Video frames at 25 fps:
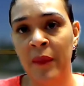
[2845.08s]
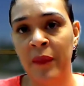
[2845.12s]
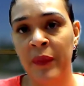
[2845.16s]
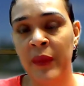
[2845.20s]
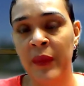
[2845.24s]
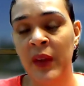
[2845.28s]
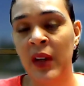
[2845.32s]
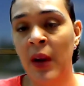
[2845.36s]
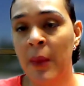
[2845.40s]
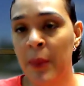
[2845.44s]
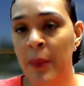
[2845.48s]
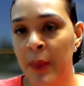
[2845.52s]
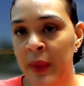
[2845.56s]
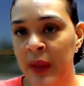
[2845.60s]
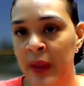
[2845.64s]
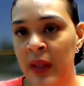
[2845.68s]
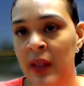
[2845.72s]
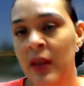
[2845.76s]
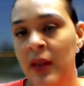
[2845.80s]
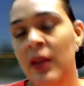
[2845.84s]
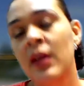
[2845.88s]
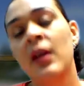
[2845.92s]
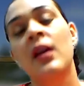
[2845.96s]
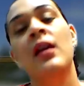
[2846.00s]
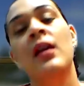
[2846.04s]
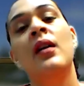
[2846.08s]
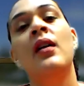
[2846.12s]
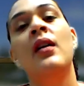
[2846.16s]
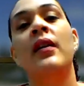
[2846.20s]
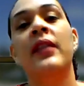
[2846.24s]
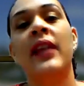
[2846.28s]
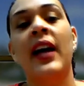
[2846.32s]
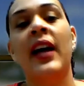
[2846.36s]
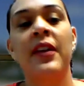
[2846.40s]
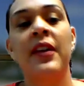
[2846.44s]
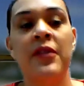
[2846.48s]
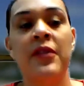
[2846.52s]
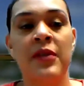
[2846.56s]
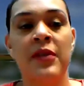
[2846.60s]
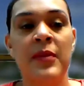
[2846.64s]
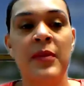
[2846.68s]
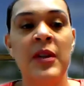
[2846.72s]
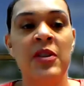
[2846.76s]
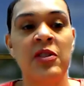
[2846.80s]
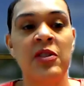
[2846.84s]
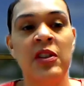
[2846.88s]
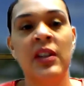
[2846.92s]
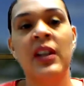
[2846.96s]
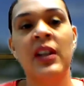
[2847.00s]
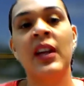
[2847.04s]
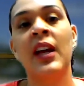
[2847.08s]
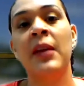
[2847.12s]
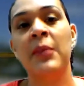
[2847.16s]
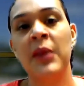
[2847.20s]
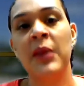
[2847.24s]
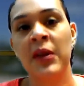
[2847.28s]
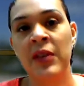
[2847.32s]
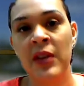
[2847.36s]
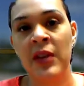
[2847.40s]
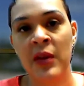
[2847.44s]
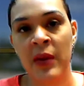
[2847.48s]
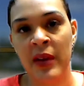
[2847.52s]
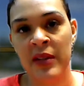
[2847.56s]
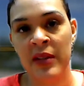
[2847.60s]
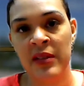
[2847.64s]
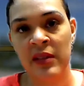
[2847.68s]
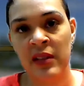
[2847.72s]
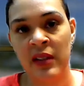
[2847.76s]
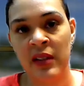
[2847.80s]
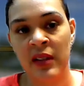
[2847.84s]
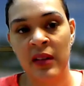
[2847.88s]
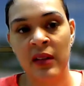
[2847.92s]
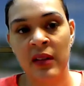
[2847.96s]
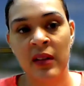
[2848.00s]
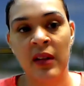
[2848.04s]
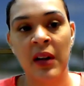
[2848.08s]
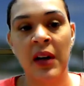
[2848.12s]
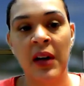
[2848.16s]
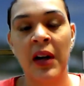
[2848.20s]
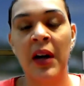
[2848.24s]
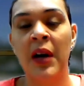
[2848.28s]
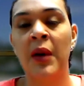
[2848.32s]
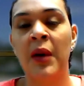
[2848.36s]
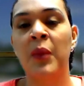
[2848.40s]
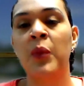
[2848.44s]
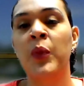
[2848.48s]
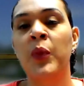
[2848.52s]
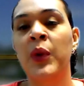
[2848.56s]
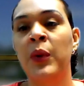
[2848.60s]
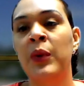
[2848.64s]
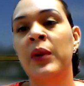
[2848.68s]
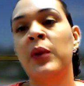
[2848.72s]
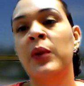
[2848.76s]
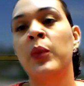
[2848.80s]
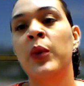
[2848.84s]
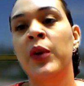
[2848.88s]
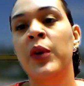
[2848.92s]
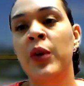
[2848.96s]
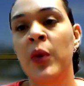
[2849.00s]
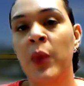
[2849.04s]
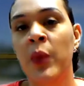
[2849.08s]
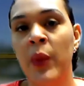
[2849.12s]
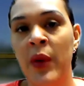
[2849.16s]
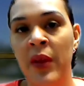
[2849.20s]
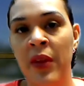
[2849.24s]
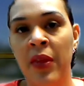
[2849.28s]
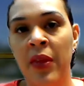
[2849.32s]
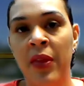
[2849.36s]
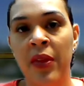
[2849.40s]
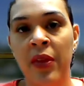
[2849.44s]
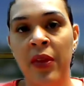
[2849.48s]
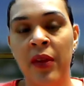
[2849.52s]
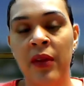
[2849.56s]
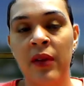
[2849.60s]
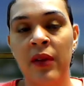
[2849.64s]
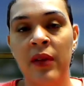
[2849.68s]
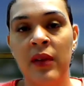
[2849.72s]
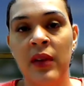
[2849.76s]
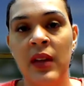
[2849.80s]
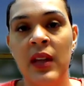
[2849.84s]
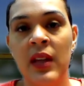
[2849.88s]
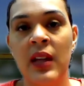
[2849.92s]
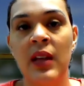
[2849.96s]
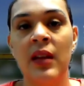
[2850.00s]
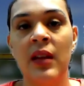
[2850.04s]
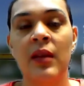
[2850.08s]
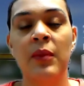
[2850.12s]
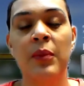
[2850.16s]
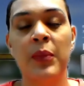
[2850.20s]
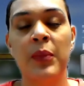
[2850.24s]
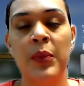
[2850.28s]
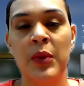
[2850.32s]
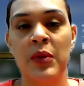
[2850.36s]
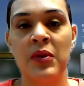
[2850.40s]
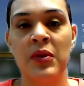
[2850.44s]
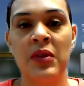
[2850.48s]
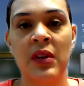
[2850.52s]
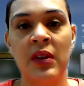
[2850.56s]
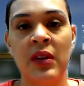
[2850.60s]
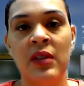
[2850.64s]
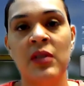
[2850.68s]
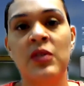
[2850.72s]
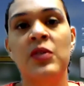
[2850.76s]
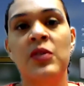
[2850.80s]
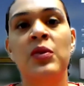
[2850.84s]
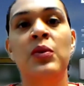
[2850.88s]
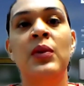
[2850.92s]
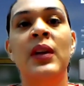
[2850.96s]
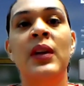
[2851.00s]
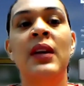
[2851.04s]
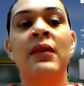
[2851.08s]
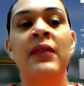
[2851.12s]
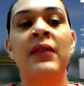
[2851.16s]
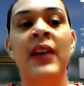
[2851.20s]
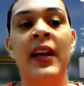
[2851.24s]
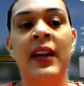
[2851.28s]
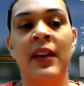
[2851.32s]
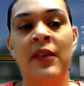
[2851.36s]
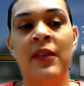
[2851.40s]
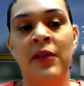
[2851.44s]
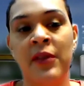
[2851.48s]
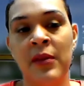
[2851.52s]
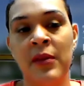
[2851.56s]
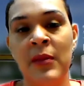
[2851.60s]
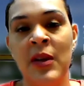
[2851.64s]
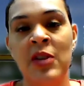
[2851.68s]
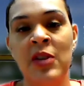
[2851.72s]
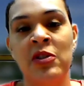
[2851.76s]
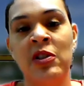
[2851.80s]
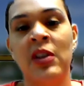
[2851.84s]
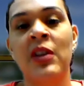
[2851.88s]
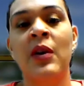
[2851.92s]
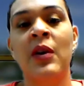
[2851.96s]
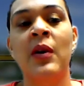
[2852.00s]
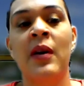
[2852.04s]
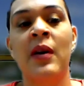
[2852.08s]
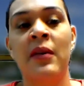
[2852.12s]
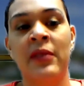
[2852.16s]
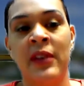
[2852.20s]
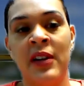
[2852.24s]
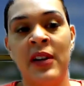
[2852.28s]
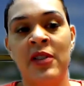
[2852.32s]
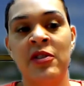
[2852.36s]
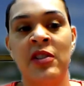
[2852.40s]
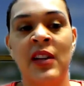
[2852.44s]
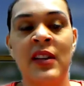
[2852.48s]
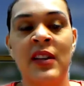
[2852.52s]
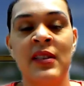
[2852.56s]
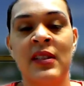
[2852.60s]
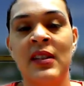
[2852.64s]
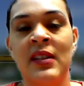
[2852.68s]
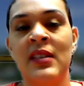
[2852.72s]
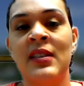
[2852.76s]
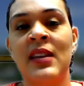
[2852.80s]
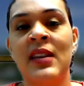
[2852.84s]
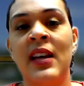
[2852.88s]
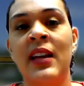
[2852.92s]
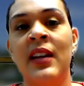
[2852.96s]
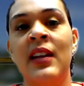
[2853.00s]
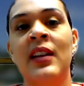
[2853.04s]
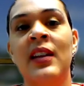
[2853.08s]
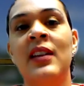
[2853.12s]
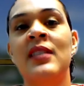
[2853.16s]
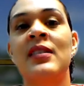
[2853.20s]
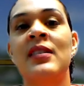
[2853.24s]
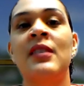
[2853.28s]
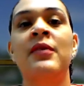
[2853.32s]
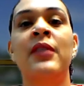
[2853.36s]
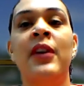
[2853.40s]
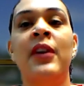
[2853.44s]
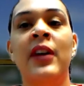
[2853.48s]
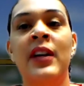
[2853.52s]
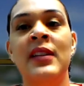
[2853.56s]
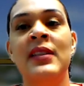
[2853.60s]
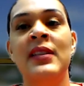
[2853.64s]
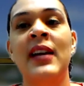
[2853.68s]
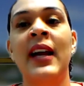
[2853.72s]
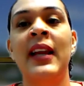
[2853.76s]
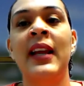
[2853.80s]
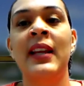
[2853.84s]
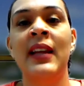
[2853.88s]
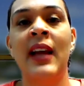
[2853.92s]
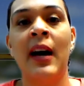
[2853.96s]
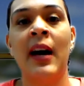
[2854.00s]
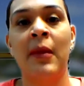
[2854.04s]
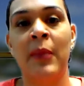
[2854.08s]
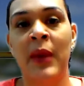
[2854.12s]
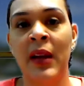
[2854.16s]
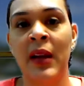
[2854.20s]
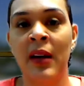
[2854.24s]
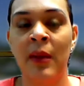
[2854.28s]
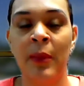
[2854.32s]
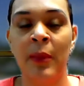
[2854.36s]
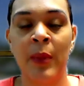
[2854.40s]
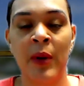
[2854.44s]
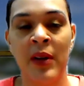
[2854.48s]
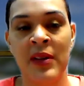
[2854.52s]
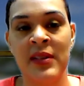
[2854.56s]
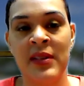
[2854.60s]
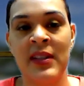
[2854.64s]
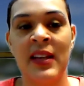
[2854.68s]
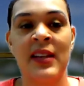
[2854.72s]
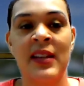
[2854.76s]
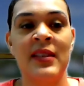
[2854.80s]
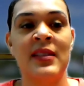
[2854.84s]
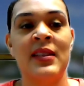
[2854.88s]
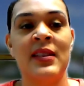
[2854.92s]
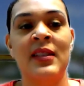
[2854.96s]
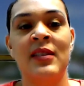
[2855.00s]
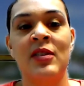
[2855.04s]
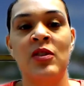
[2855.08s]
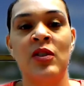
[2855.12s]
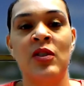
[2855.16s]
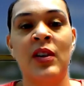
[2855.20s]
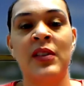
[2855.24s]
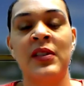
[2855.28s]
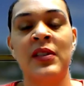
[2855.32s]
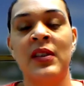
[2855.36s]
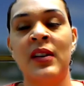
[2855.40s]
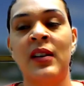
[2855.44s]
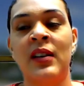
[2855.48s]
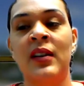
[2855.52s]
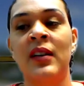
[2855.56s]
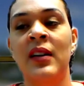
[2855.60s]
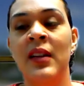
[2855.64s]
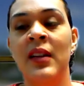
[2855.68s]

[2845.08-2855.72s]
company, that information can be requested. We will work with the person to give that information. However, as Shanta said, it is a very dynamic process. It's not an